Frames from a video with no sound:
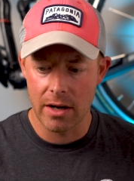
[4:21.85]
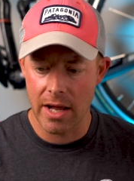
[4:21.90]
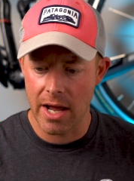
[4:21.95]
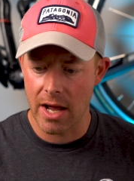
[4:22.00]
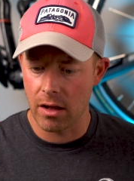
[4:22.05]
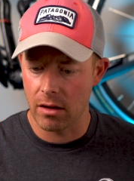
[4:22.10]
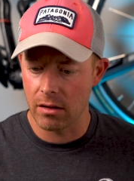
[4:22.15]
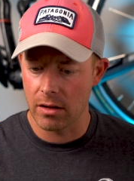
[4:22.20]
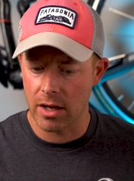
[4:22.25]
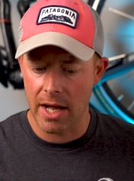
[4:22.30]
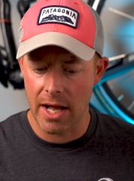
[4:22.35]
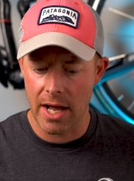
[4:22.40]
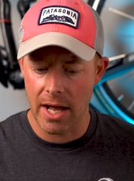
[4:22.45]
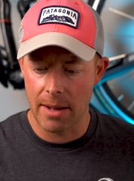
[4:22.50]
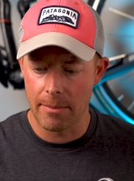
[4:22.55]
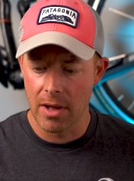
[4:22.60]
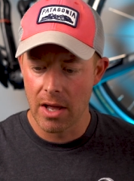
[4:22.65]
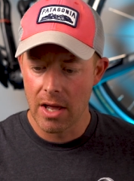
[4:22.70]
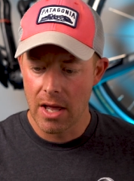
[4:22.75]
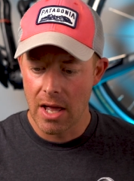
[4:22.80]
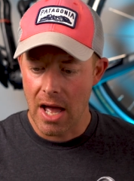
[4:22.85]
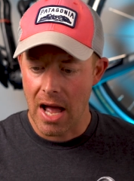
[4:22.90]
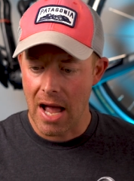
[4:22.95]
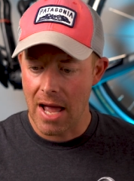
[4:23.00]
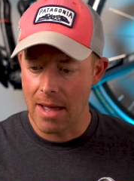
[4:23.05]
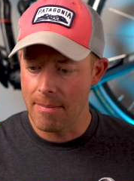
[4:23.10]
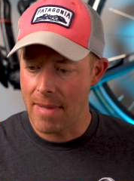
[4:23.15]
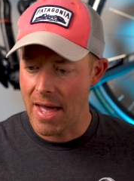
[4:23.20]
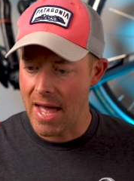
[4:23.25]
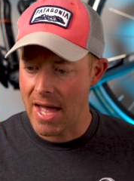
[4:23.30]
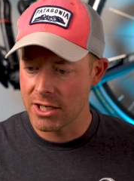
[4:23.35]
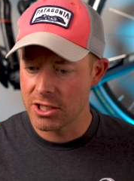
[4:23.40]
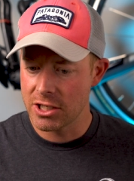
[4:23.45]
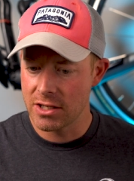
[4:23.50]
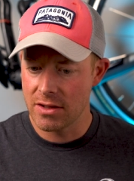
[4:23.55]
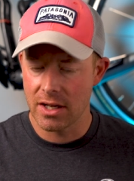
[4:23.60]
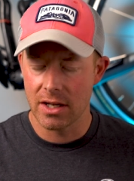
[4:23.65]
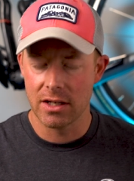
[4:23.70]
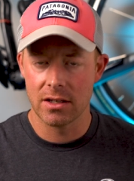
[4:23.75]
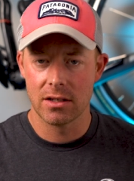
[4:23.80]
Now, um, I
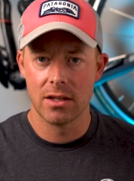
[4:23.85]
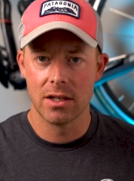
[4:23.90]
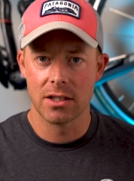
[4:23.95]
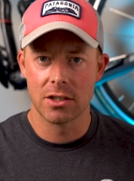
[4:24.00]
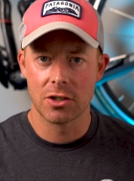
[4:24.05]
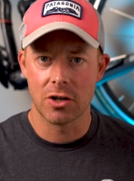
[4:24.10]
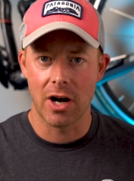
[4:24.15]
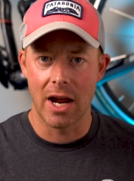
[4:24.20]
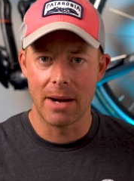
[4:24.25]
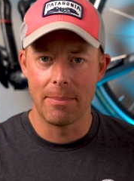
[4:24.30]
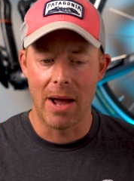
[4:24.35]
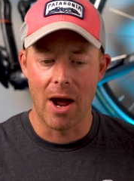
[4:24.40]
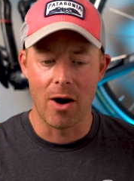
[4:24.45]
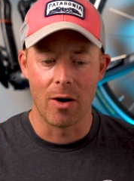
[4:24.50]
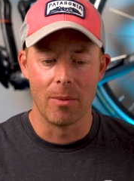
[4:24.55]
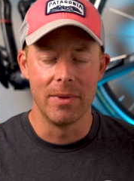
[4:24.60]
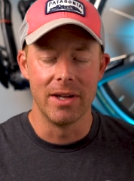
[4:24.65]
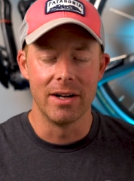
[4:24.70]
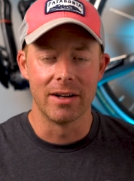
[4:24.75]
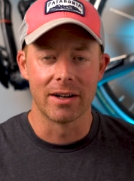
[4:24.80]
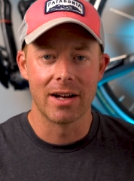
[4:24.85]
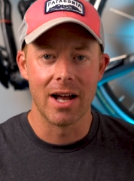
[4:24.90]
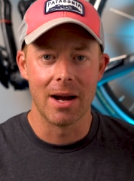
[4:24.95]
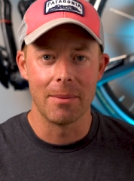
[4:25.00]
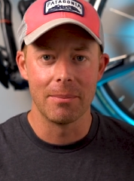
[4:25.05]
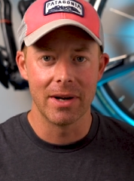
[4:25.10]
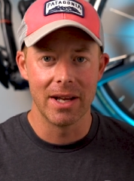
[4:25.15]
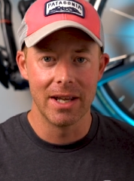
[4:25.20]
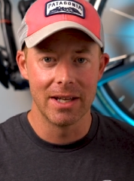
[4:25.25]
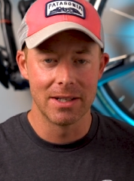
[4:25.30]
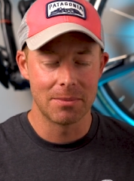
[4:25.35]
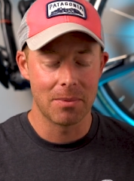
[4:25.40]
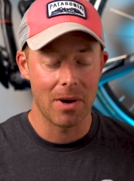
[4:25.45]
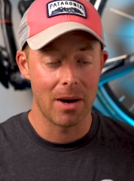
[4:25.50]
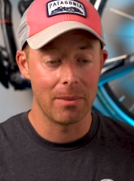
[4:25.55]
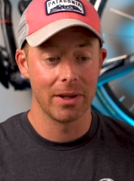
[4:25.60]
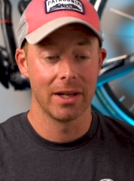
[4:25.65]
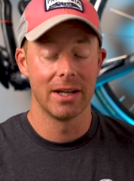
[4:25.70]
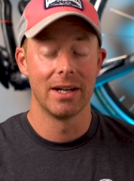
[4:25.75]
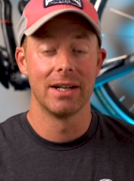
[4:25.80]
imagine that the Stryd Power Meter company is
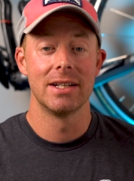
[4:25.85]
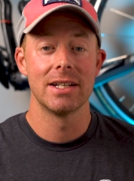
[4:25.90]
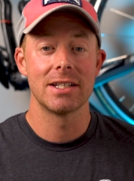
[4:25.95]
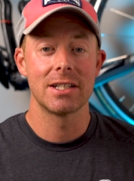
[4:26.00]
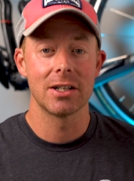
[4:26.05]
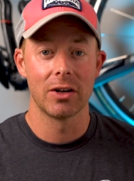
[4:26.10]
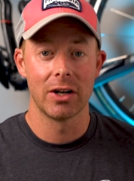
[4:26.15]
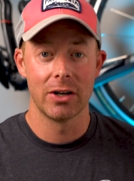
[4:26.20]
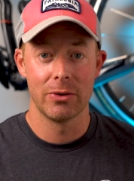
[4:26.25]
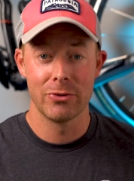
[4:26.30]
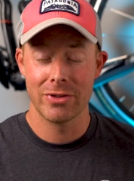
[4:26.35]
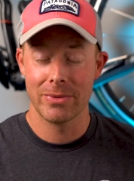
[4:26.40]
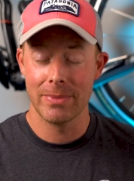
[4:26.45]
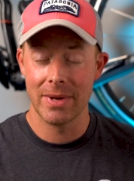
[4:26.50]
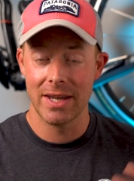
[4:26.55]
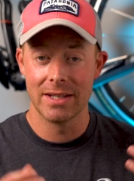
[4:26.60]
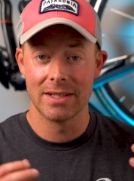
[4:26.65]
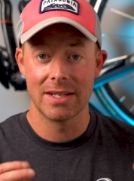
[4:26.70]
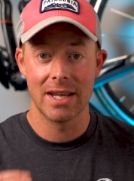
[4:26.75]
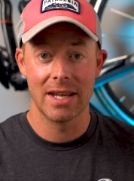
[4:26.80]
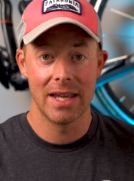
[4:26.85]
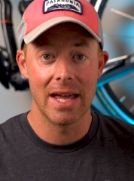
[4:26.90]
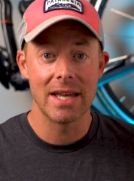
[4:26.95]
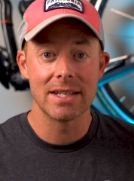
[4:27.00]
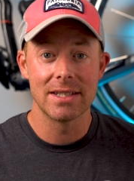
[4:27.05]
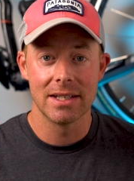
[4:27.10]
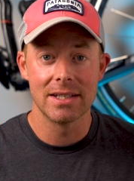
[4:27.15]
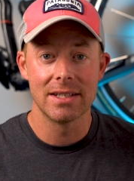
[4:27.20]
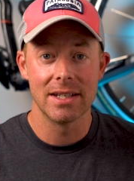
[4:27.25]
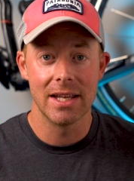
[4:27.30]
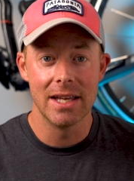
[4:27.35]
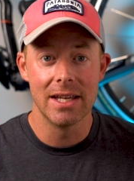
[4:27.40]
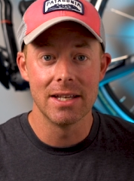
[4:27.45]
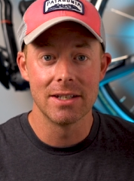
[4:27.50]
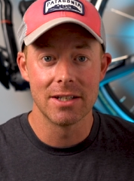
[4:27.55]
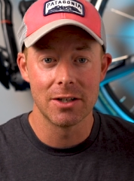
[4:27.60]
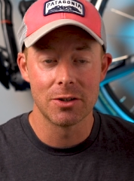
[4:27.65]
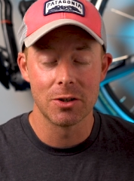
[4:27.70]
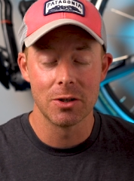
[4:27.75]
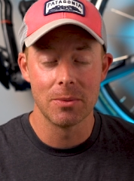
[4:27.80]
probably going to disagree with me and say, yes, this
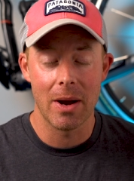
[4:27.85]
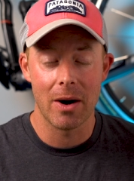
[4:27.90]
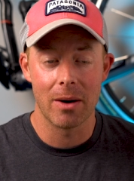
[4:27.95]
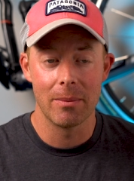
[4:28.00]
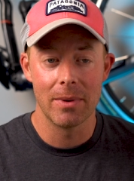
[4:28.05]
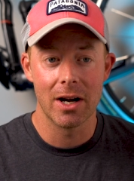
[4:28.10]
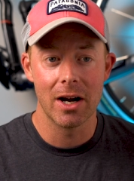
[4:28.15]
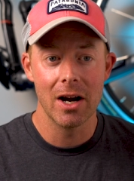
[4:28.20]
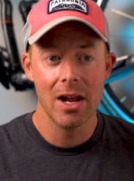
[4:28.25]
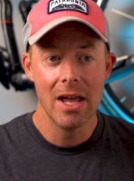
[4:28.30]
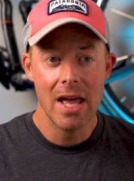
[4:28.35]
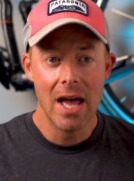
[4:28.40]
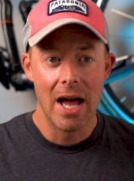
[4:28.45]
is a true power meter.